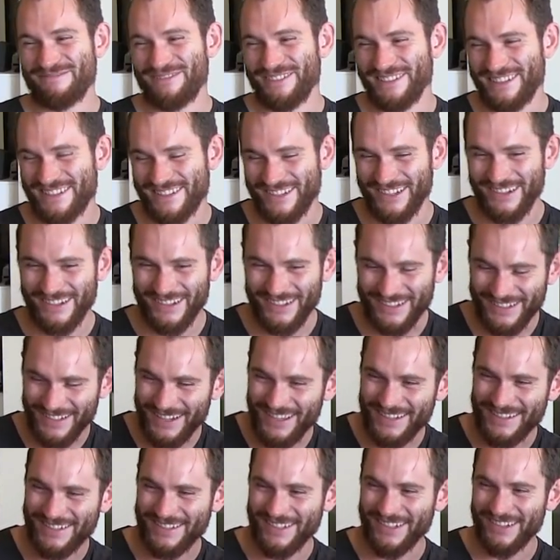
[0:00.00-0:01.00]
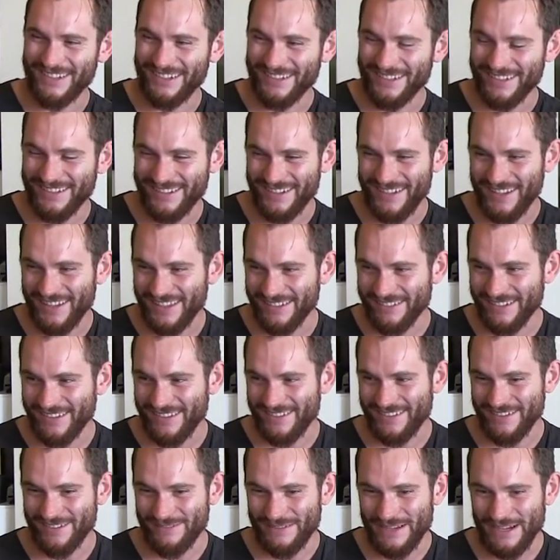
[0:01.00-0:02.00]
put slogan guys, slogans together with
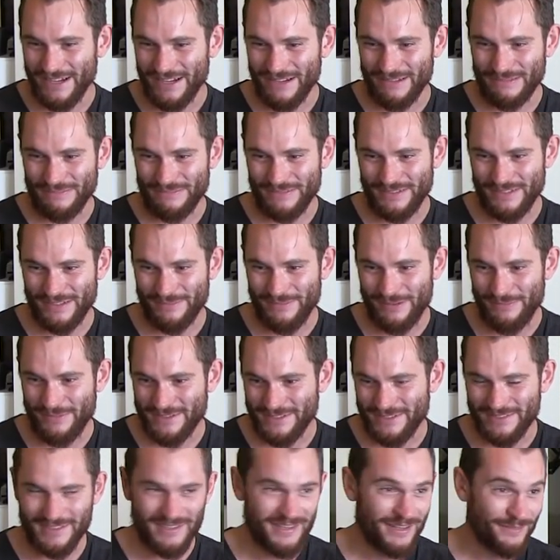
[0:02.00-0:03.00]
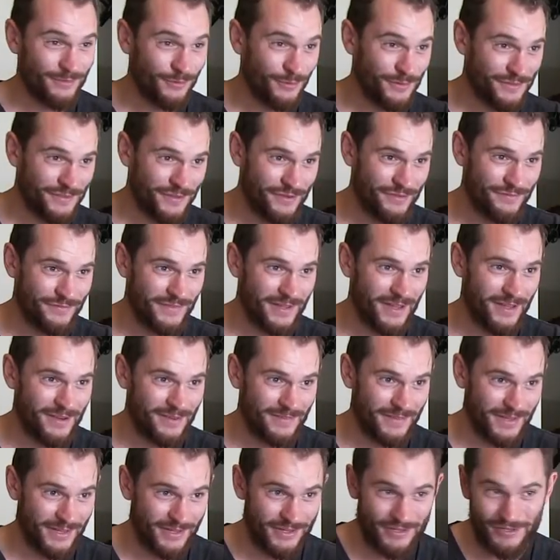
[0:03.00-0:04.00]
some um, some images that they've also found,
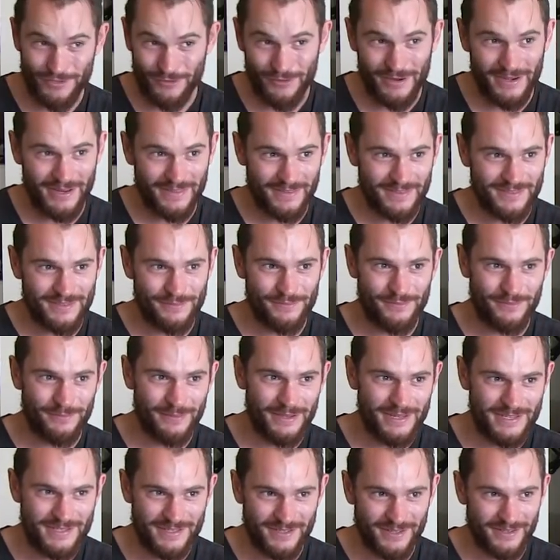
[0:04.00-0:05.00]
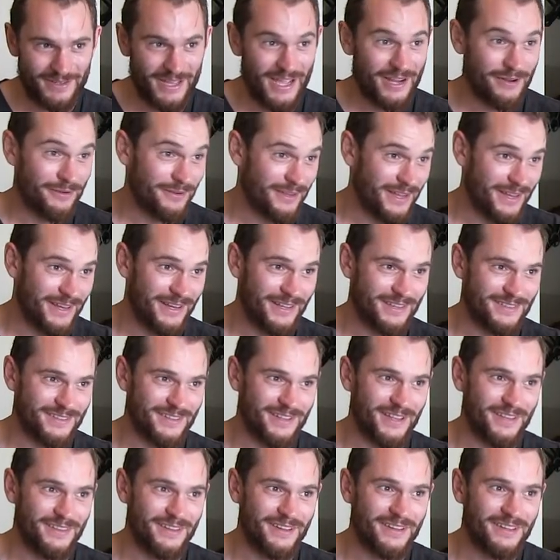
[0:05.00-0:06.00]
and they're curating this information yeah. and aggregating it
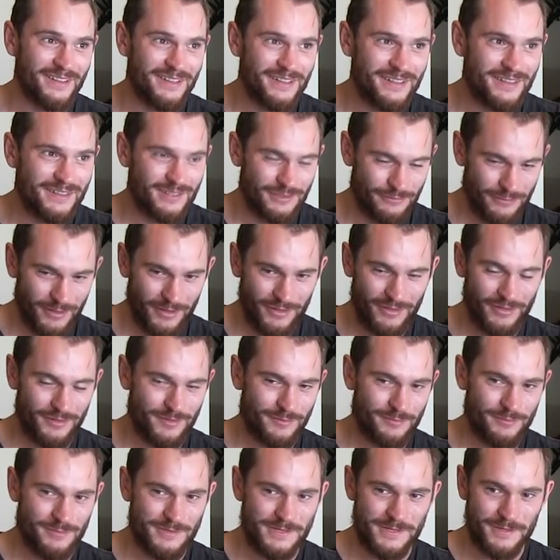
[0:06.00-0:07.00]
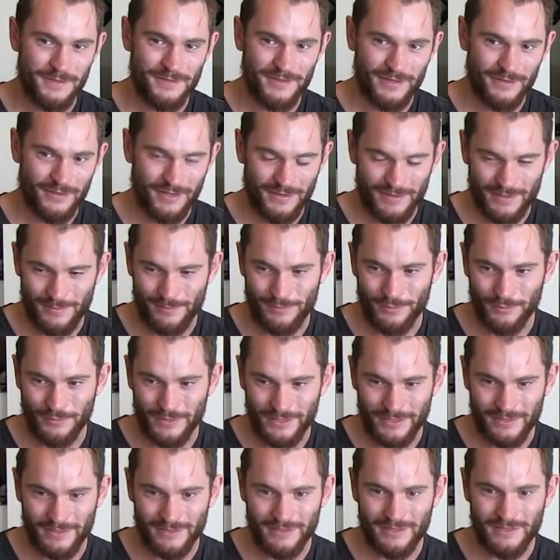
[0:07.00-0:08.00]
together rather than producing. Like they're
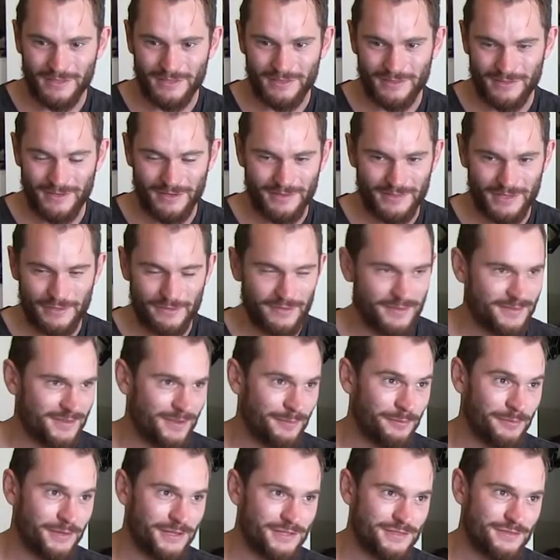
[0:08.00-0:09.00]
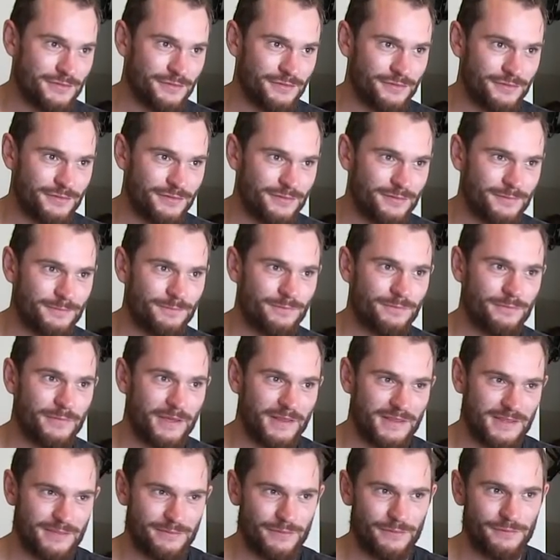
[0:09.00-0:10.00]
pulling, it's like their assemblage of
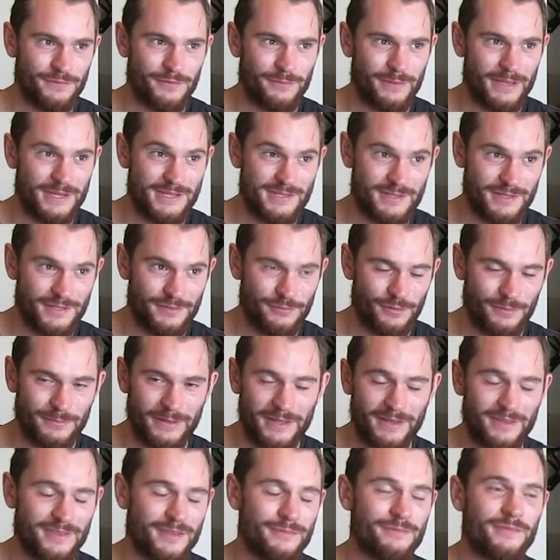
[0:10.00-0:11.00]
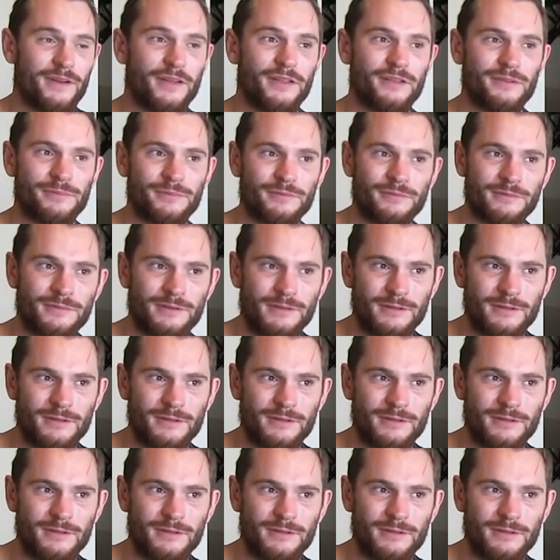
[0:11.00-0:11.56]
pieces of information is what makes them valuable.